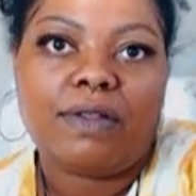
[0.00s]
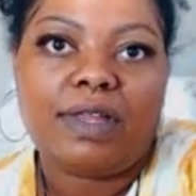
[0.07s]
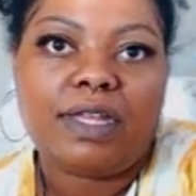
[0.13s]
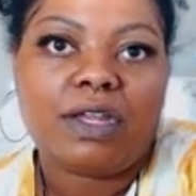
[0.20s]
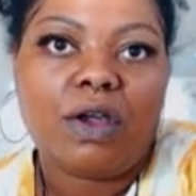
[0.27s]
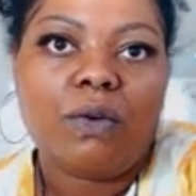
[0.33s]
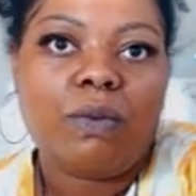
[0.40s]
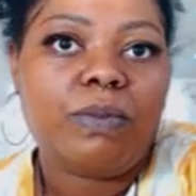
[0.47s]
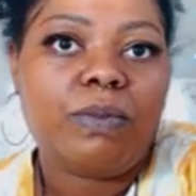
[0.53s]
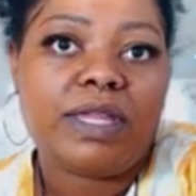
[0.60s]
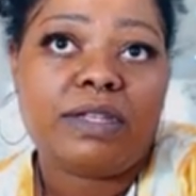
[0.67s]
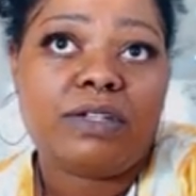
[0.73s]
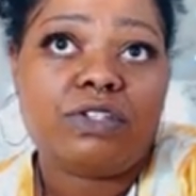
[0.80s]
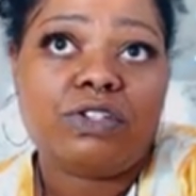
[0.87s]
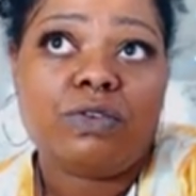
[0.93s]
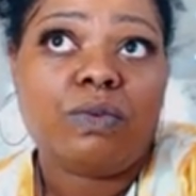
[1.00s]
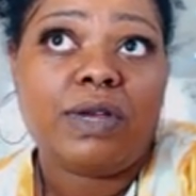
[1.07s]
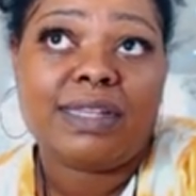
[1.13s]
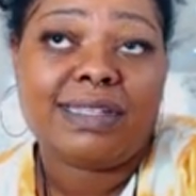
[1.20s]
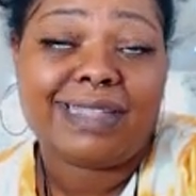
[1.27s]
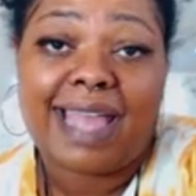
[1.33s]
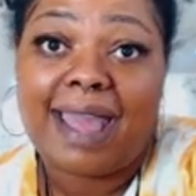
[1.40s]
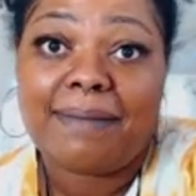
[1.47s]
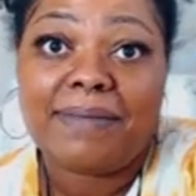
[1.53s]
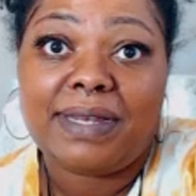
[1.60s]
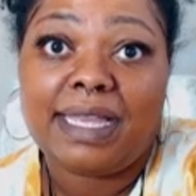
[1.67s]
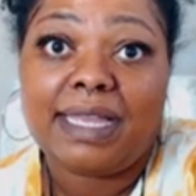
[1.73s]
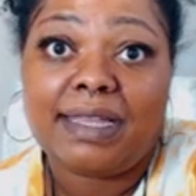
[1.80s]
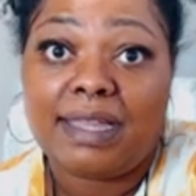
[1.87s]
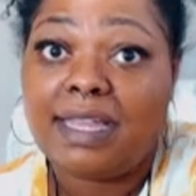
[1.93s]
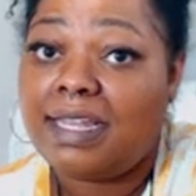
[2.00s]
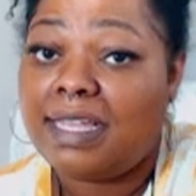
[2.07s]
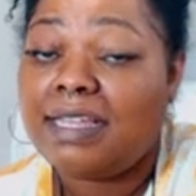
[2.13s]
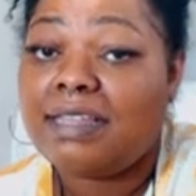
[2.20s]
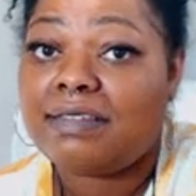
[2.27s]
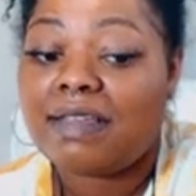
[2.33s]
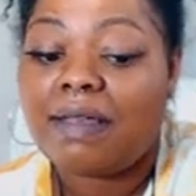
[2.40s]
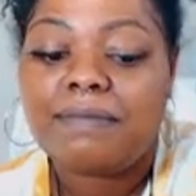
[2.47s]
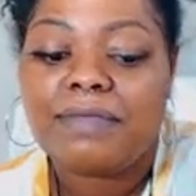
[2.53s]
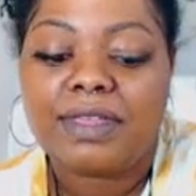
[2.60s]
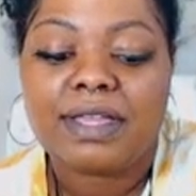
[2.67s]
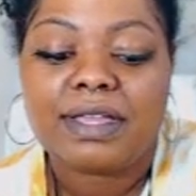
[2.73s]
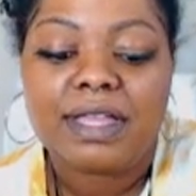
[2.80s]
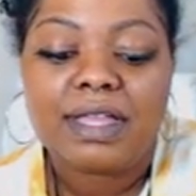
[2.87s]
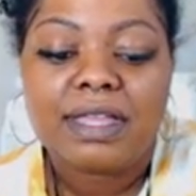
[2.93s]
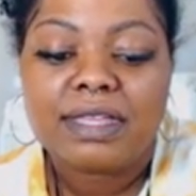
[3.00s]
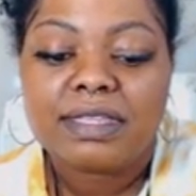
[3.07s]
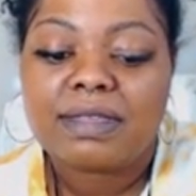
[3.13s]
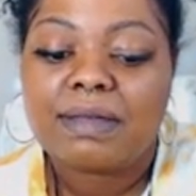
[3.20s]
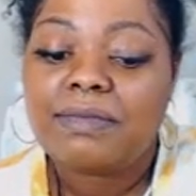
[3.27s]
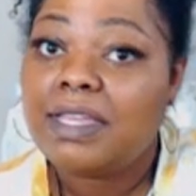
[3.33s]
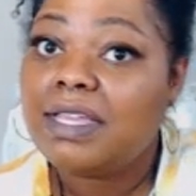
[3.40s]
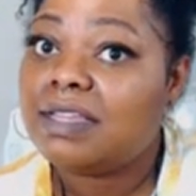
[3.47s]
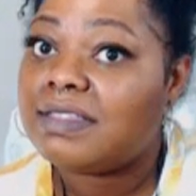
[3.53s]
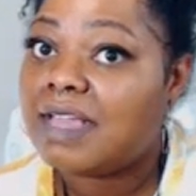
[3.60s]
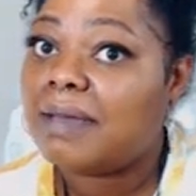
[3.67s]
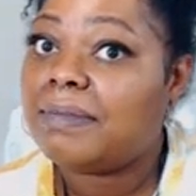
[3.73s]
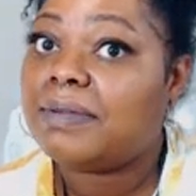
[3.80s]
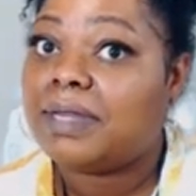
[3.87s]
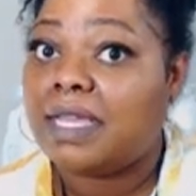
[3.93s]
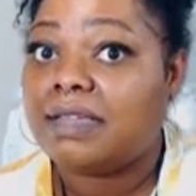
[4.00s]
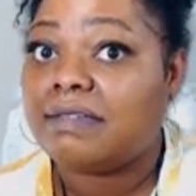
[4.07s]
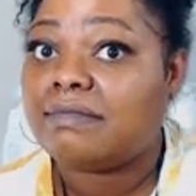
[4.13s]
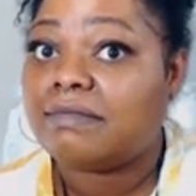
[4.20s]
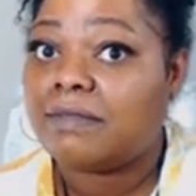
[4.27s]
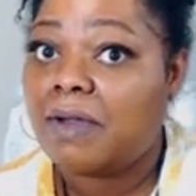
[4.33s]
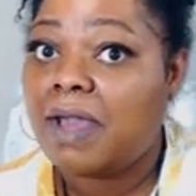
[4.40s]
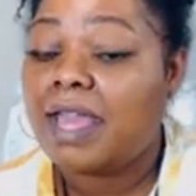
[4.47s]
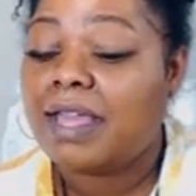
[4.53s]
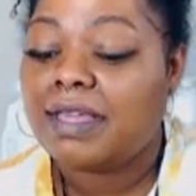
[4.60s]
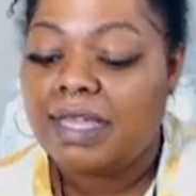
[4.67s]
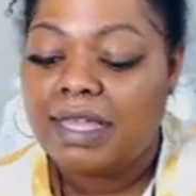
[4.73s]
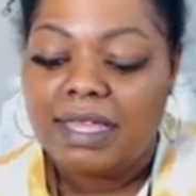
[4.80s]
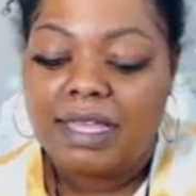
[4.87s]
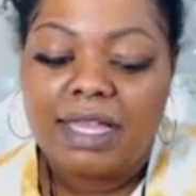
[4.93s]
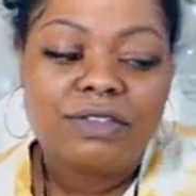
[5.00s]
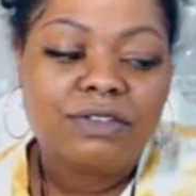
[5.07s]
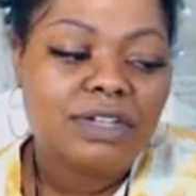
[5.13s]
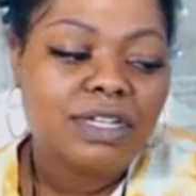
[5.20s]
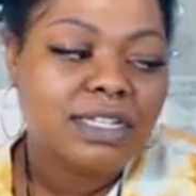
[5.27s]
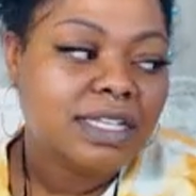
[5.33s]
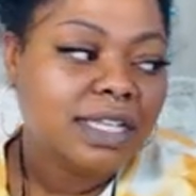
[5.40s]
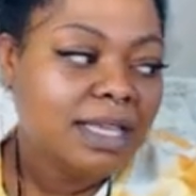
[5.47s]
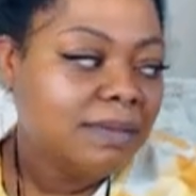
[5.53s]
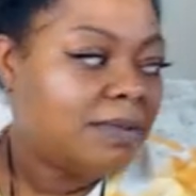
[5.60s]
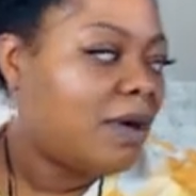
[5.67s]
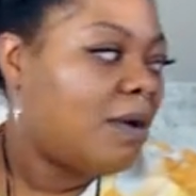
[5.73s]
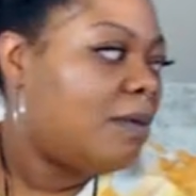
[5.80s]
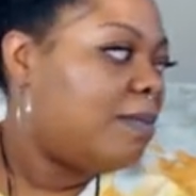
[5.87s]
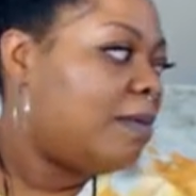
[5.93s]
and open to what is happening. It is something. Something is happening, okay? And you need to keep an open